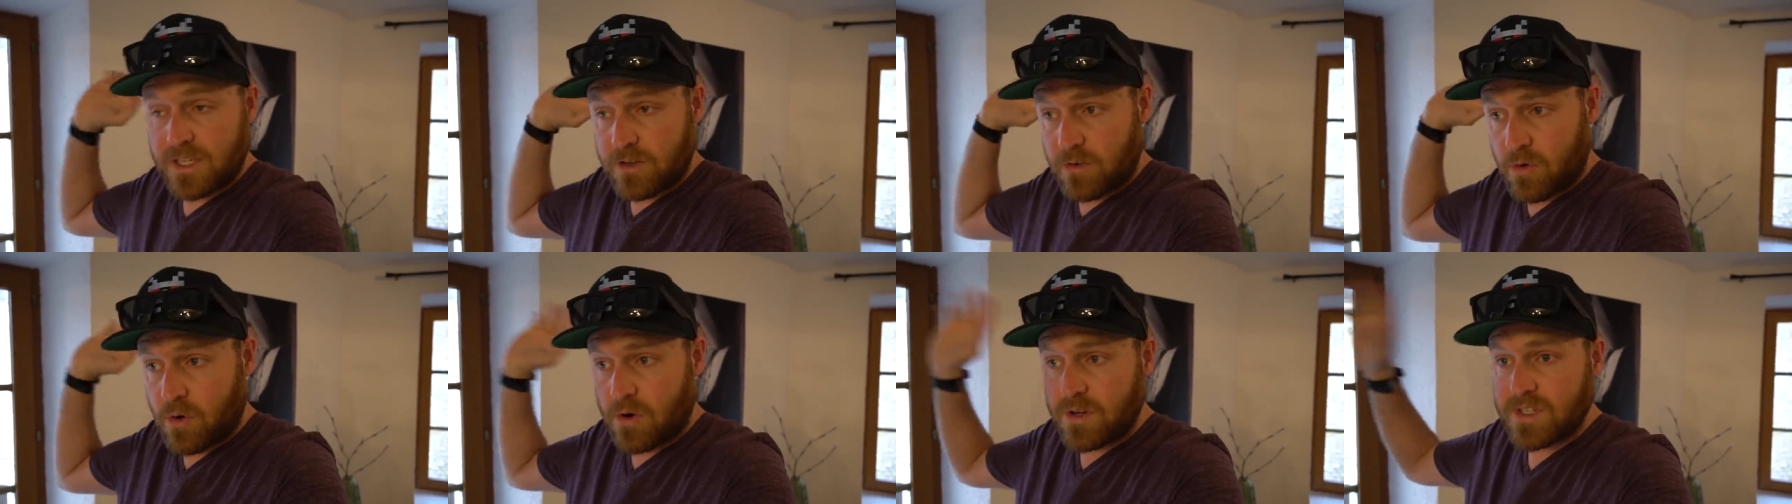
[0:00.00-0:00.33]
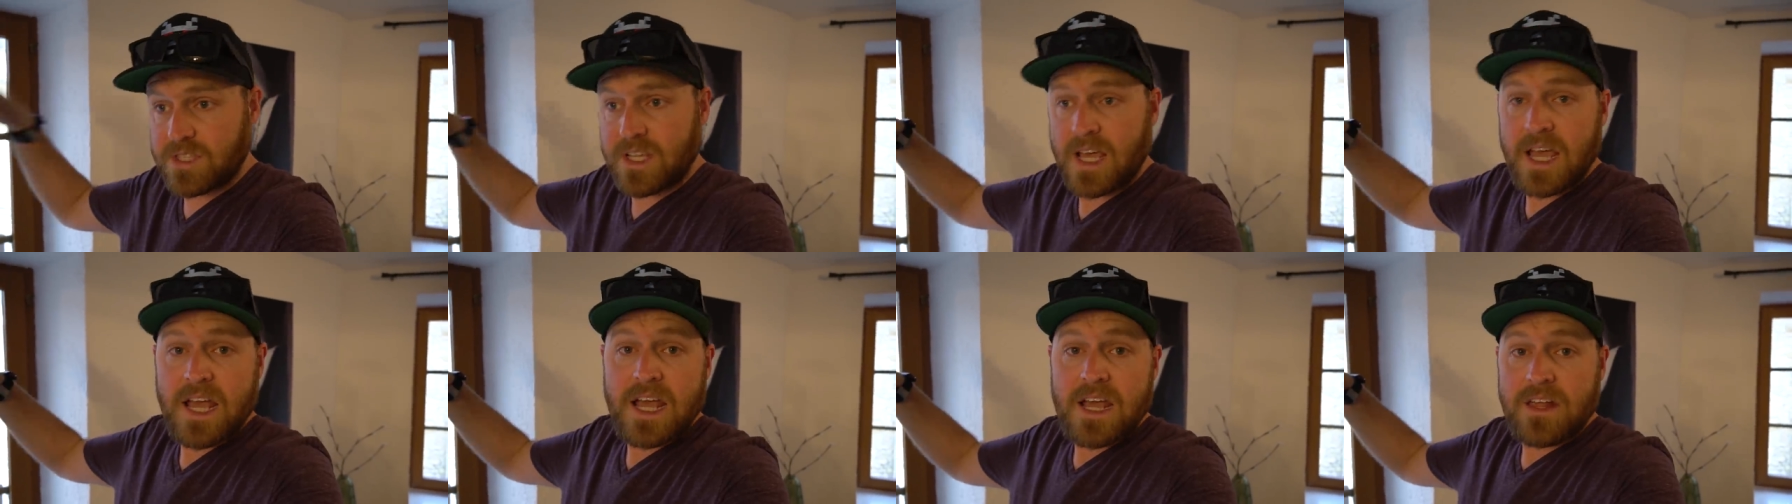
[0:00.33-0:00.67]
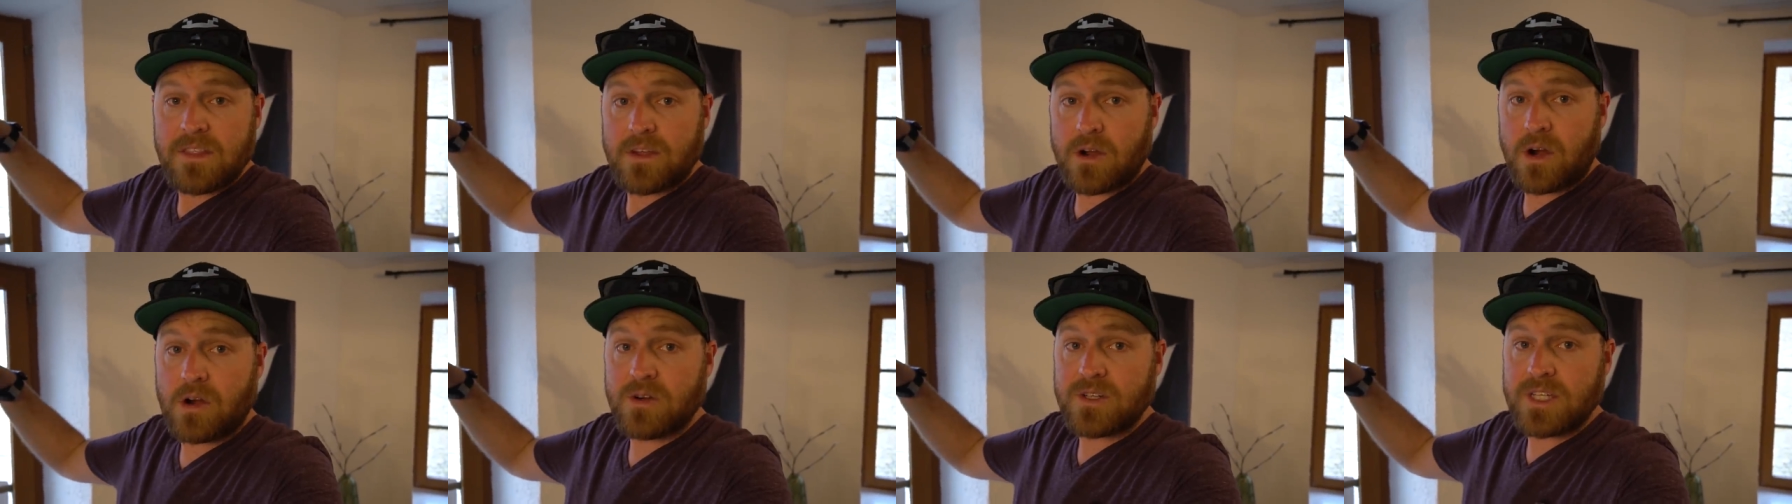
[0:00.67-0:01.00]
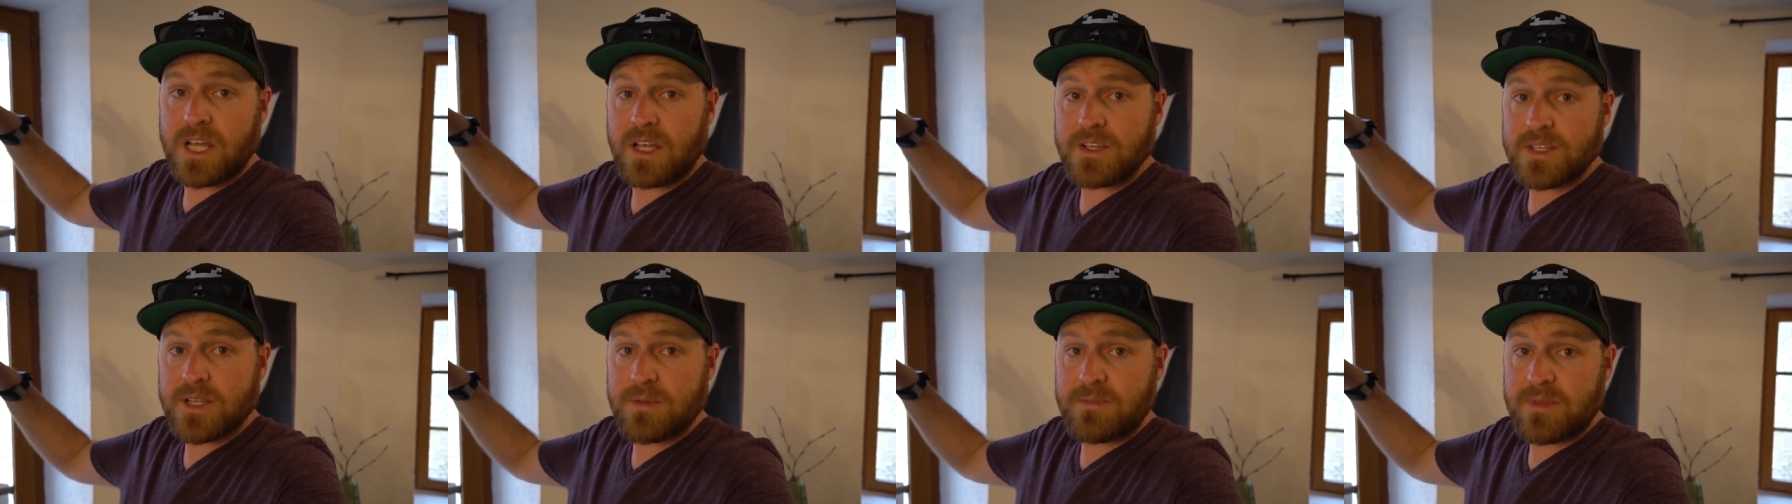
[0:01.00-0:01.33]
and of course, there are
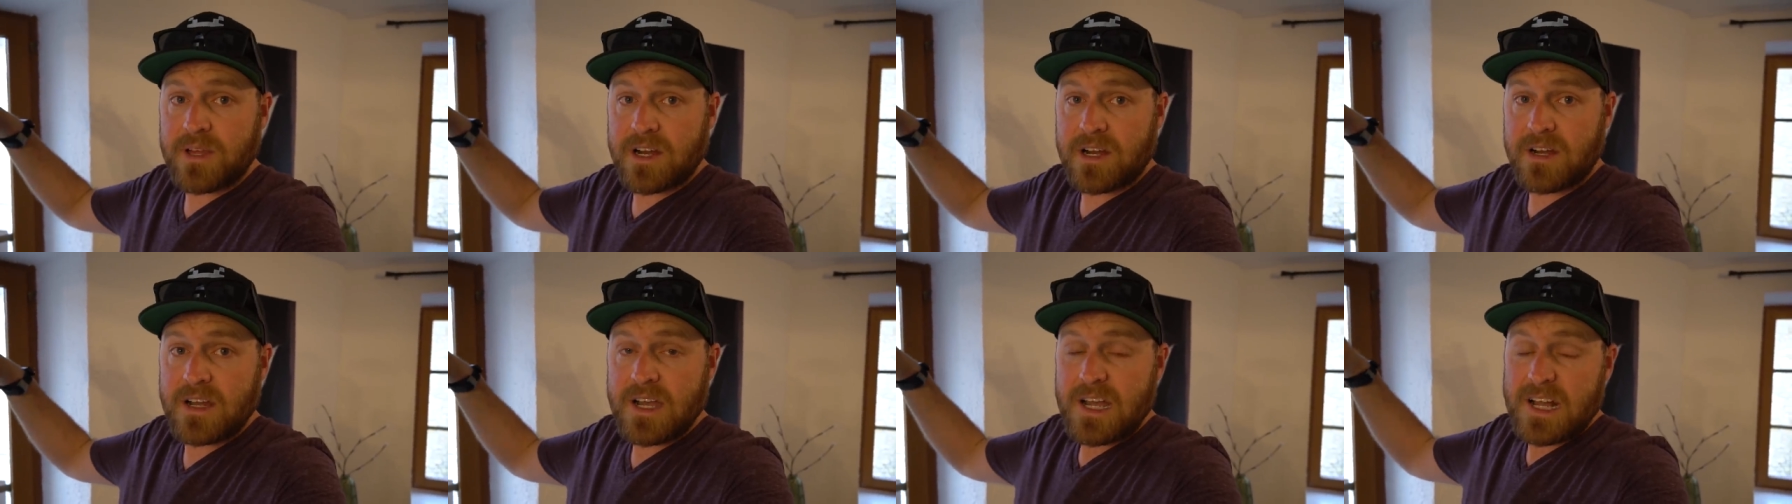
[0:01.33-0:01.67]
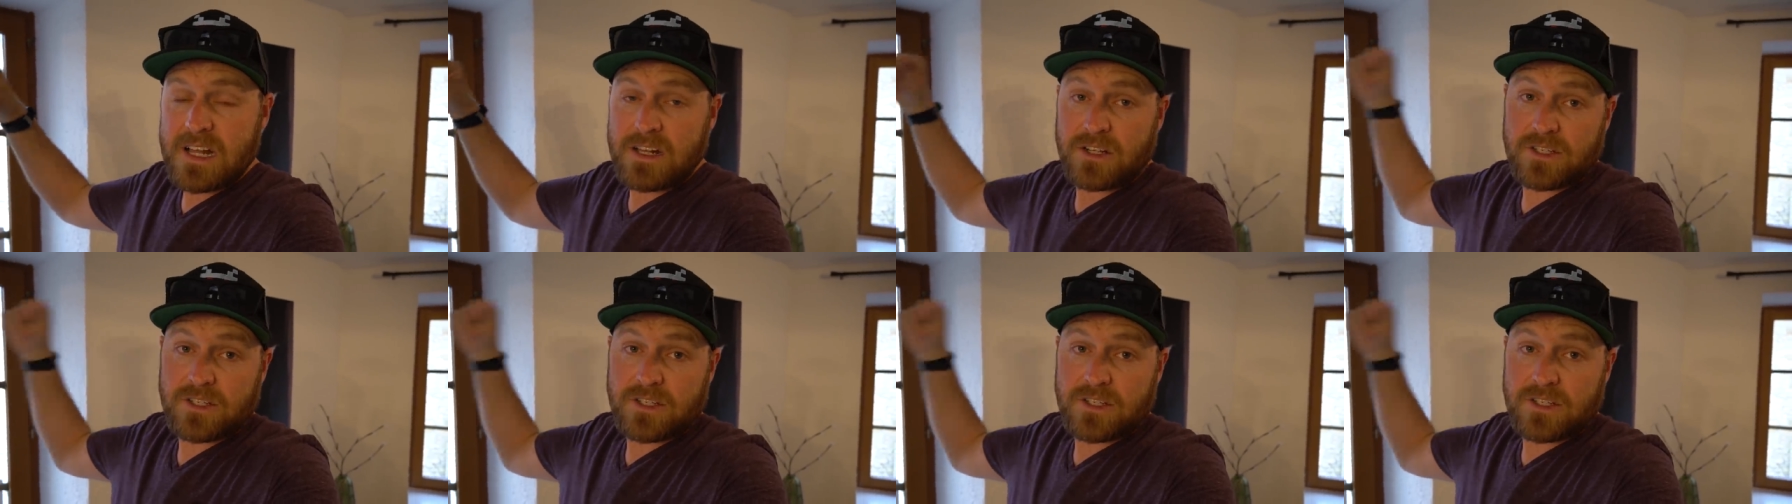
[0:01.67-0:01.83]
hotels up there.